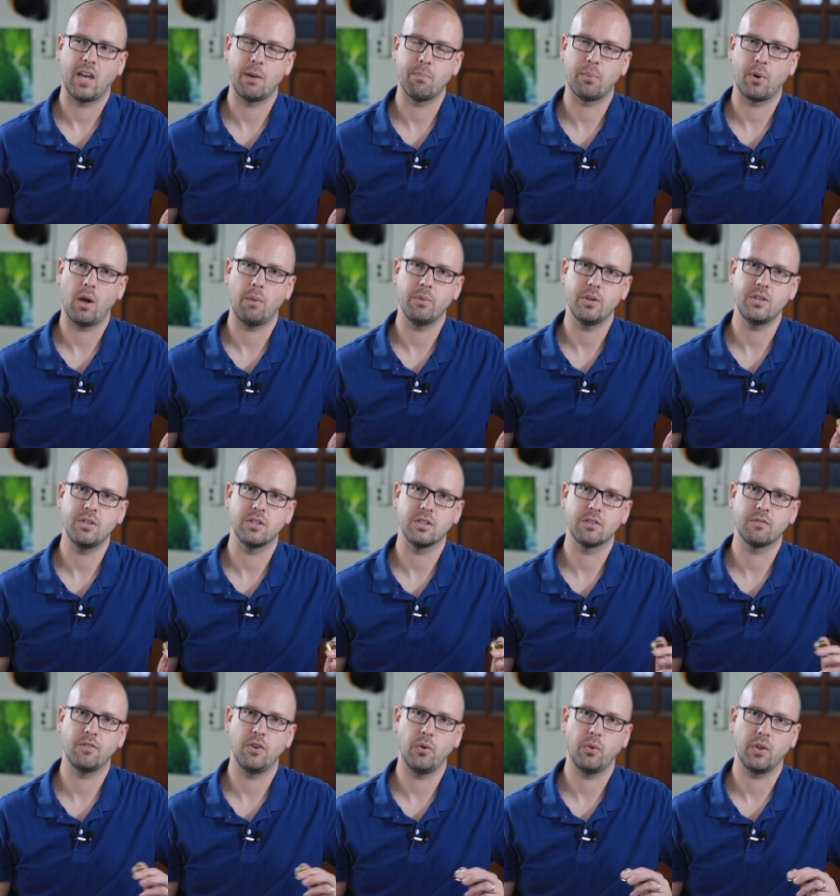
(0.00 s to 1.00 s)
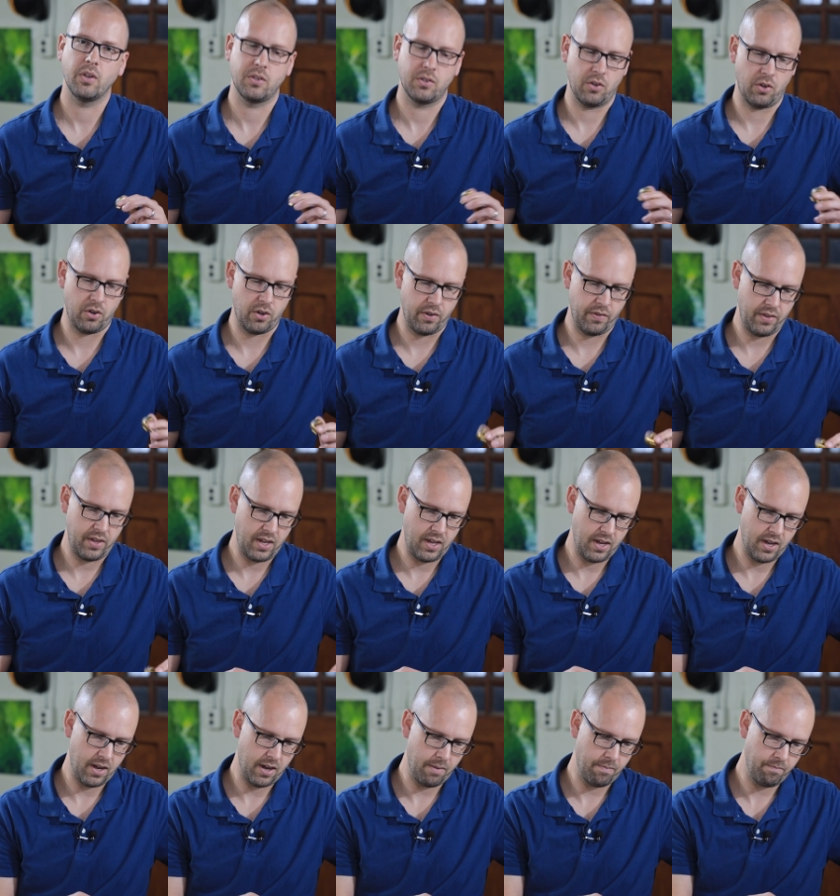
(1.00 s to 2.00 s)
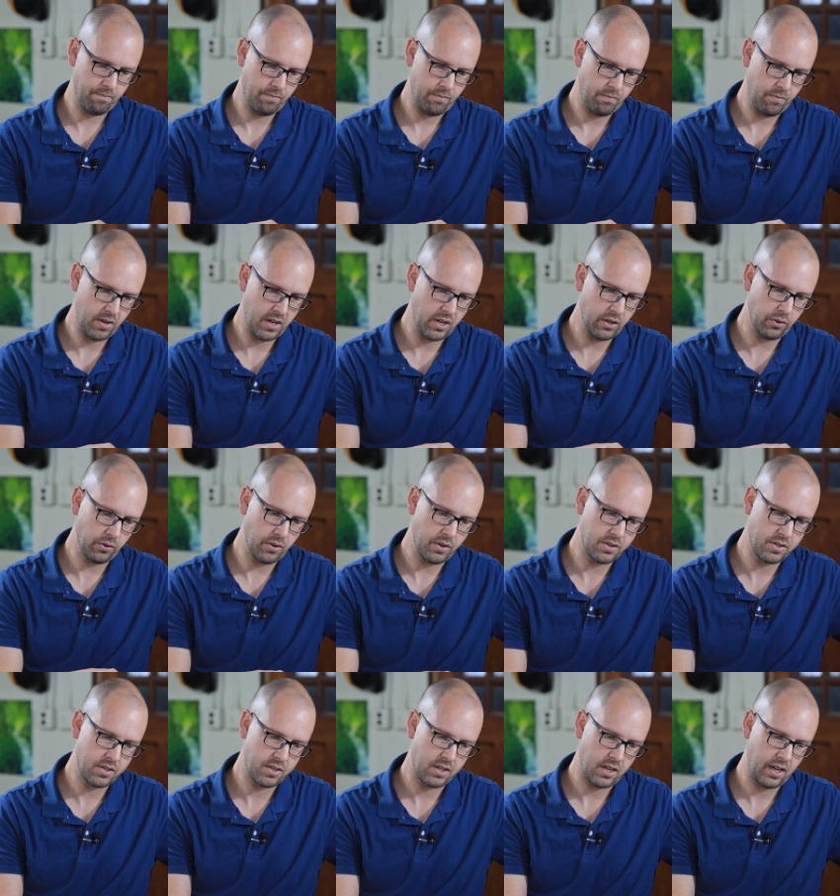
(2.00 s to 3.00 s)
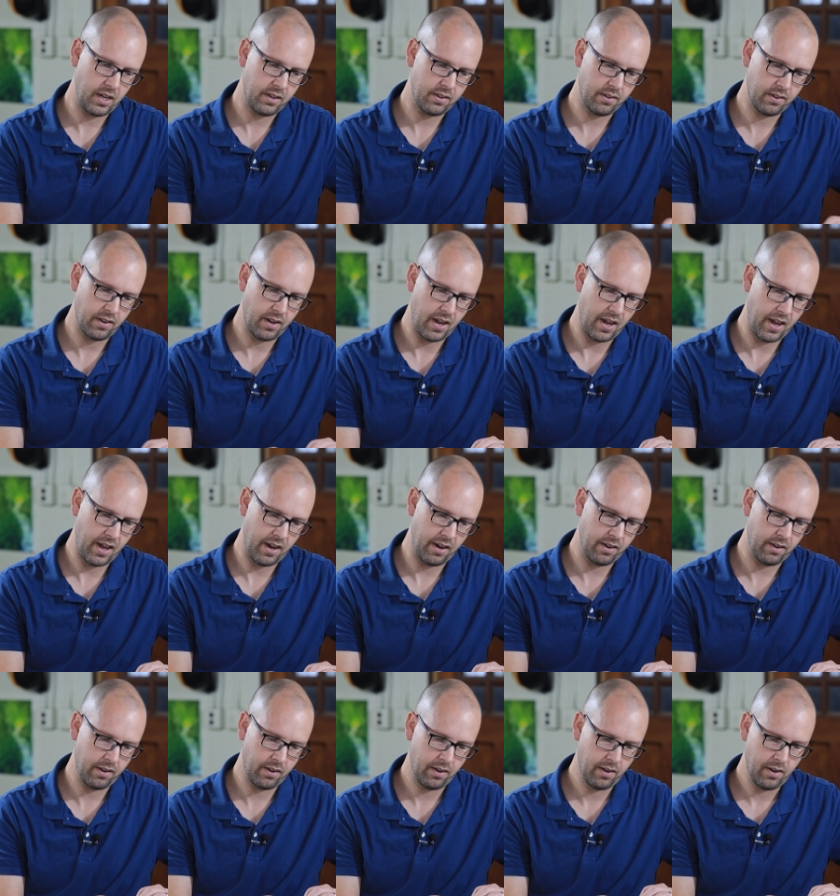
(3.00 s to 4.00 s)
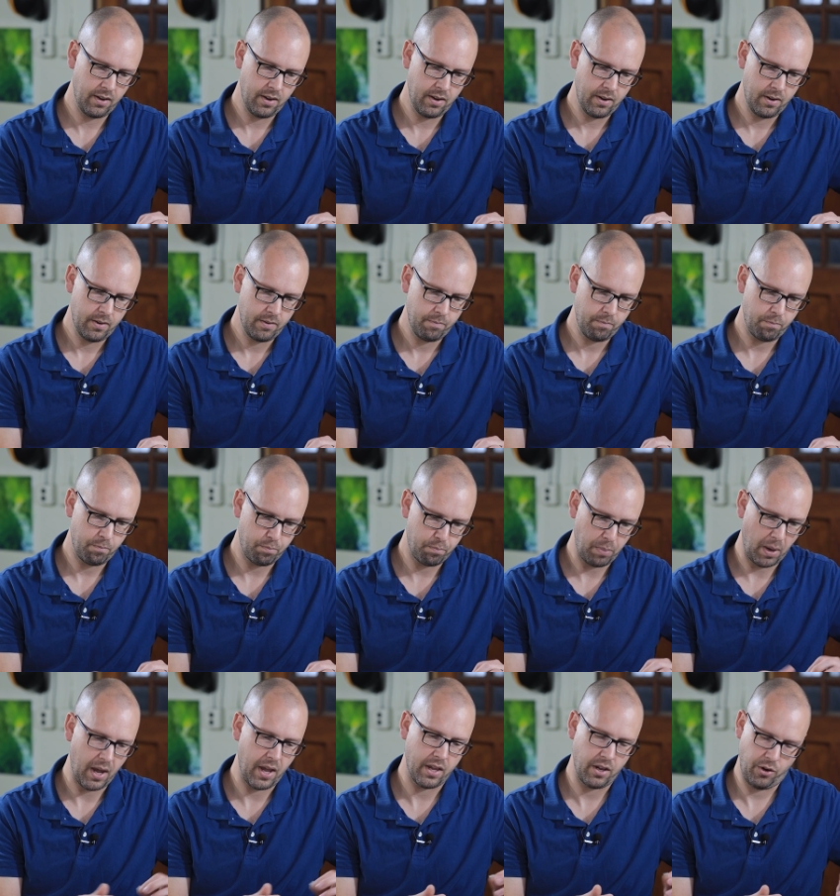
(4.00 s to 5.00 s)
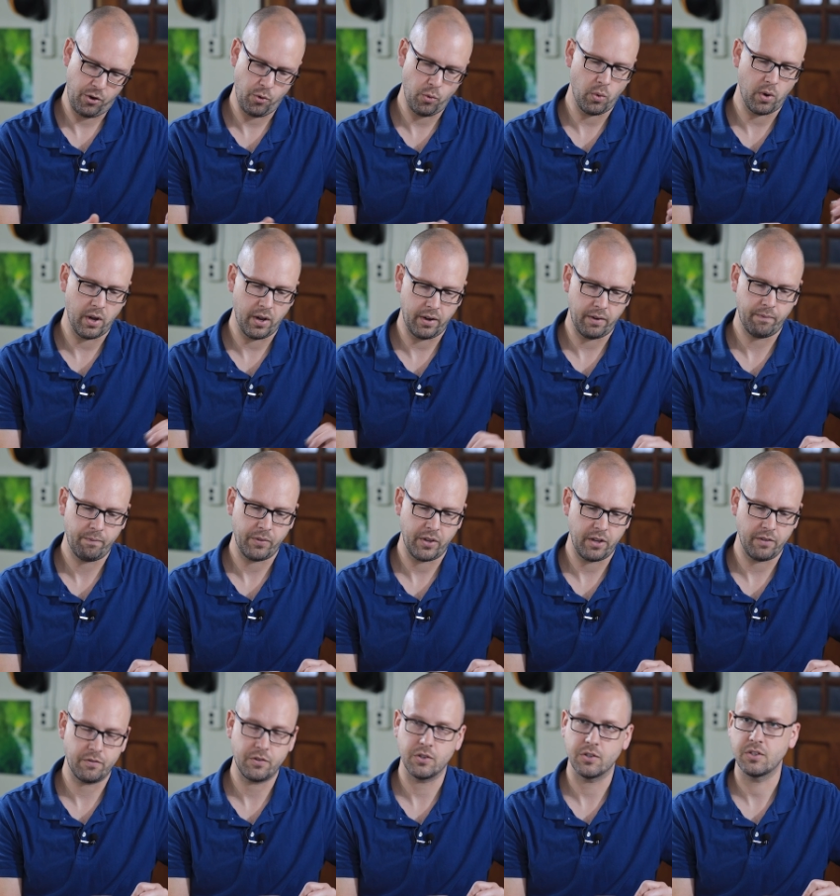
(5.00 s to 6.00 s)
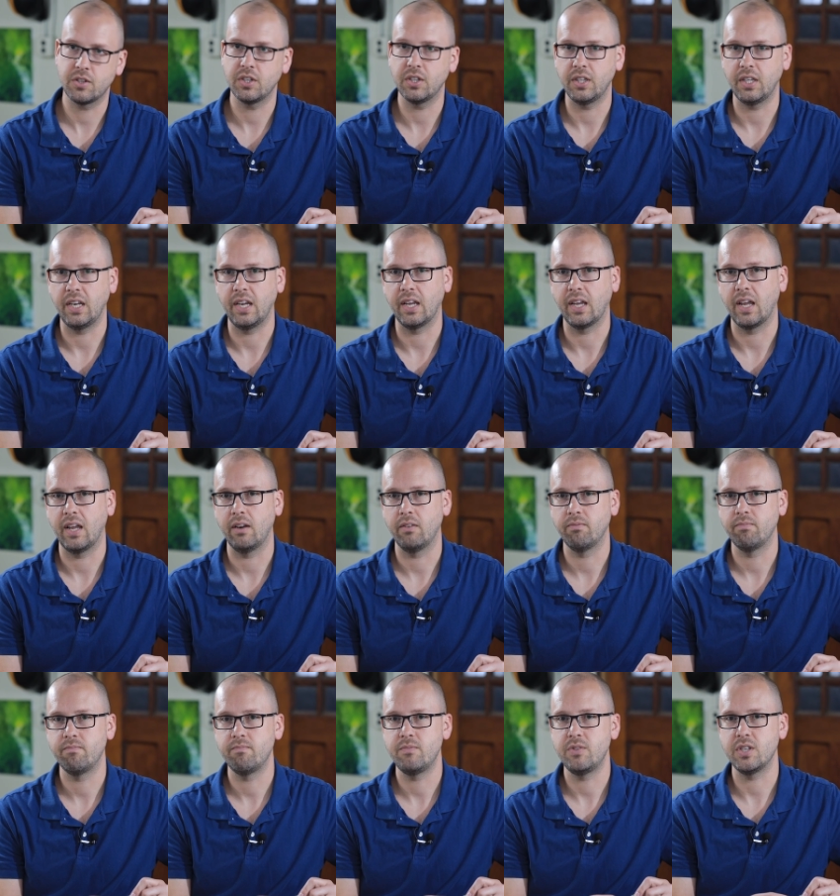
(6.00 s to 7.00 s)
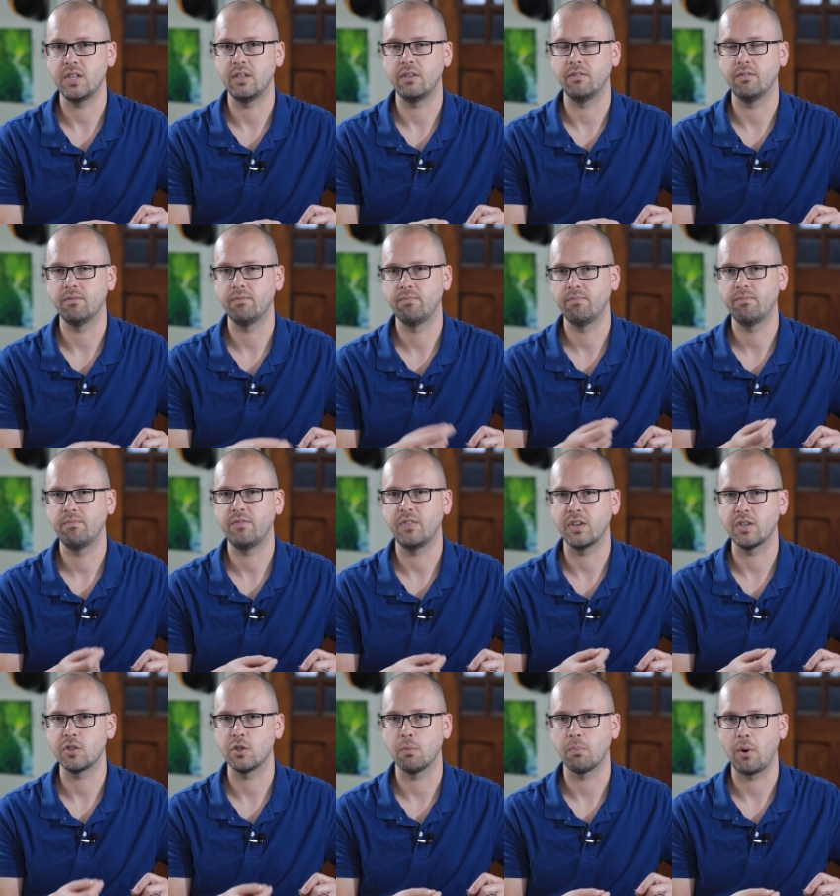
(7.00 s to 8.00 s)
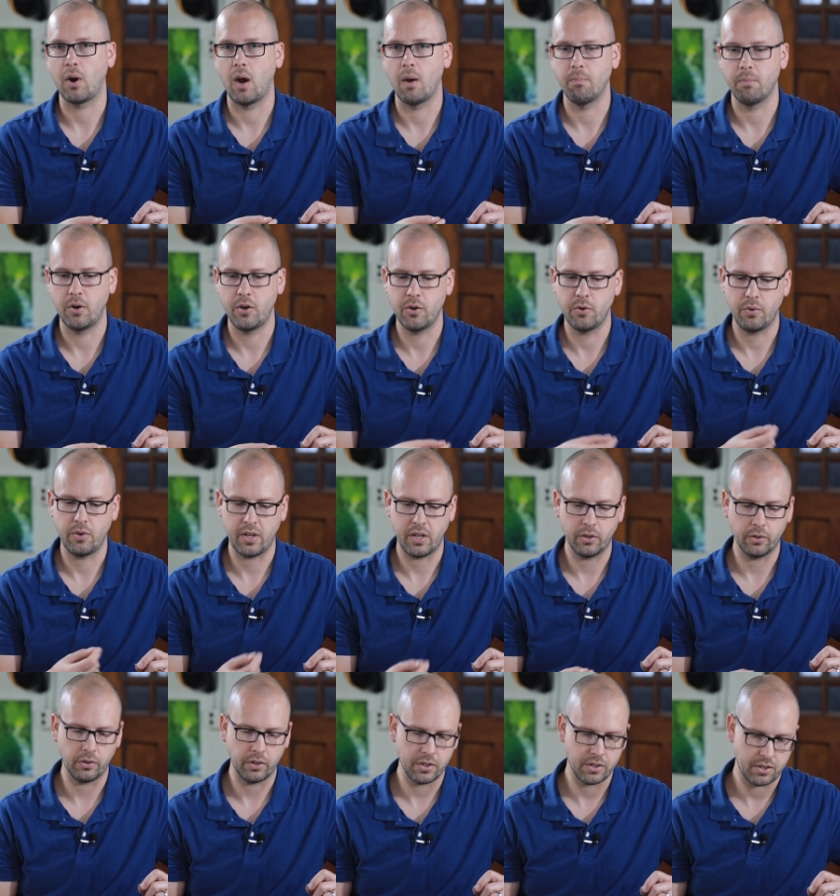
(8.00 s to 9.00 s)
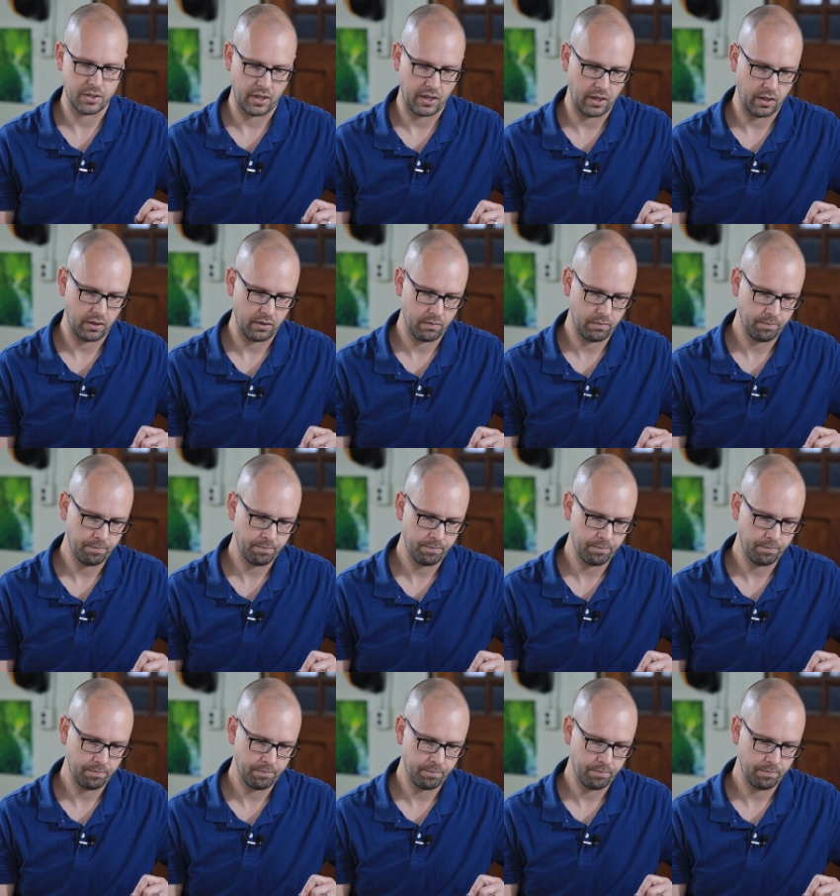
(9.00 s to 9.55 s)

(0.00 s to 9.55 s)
I'd probably just focus on the needle and seat and buy a new one if just cleaning it didn't fix your problem, a new needle and seat.